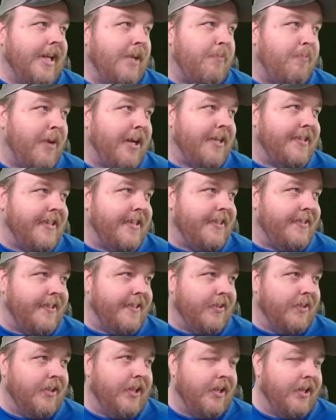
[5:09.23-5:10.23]
Pixie
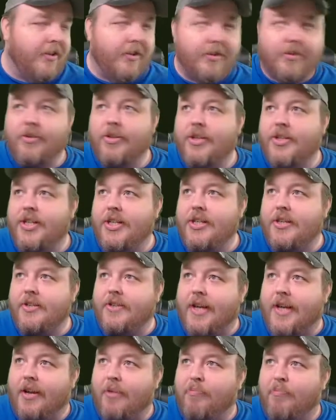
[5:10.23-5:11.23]
still here, or does she just
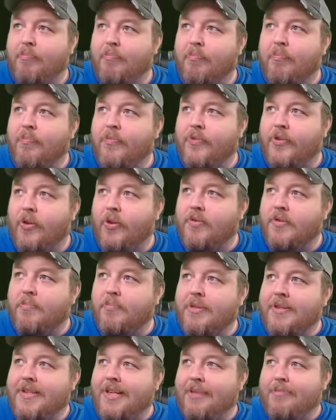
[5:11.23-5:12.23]
kind of throw some
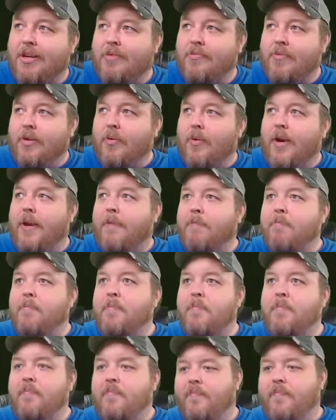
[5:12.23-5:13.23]
bits at me and run away?
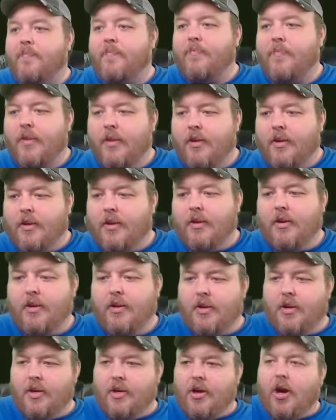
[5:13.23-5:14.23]

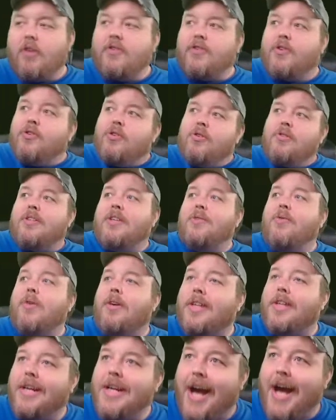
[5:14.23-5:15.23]
Also usually
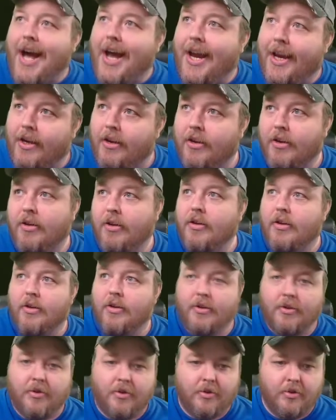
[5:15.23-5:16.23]
working. Hi.
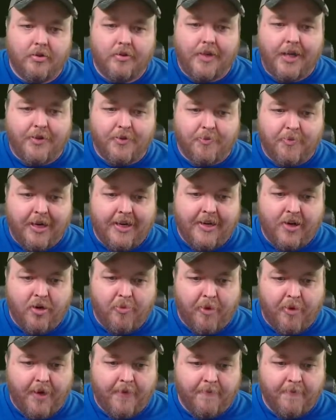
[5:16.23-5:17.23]
Thanks for being here,
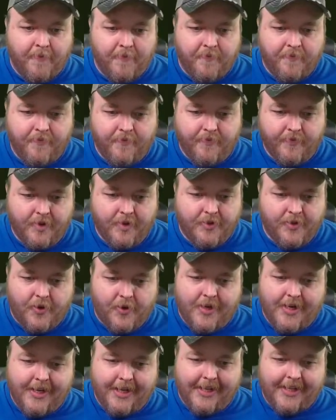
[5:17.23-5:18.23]
bud. Sorry I
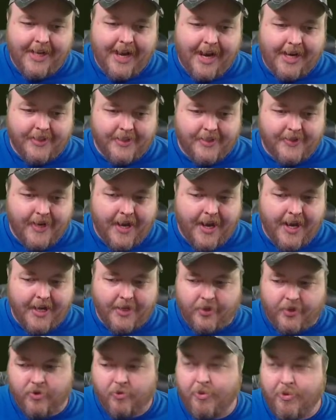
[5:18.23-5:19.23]
didn't get to actually say hi to
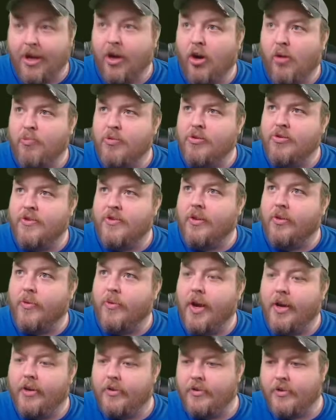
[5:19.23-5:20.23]
you, but I hope you're still
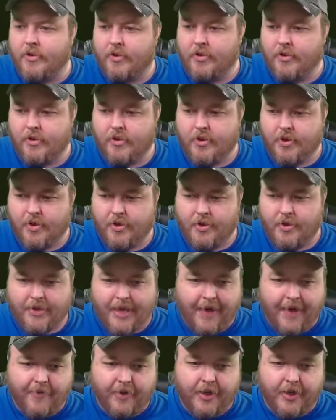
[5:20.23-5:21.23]
around.
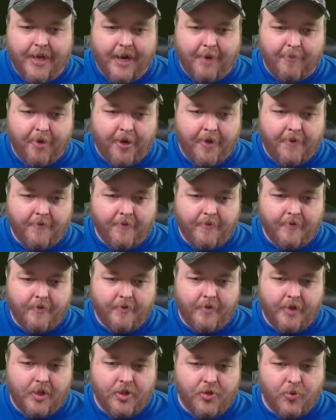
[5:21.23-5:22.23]
Have a good night, bud.
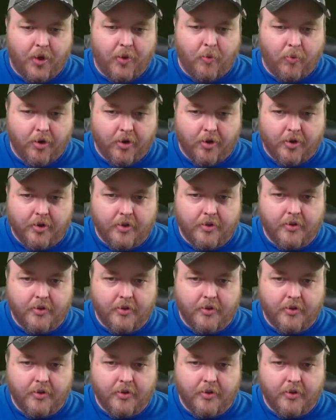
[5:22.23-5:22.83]
Enjoy work.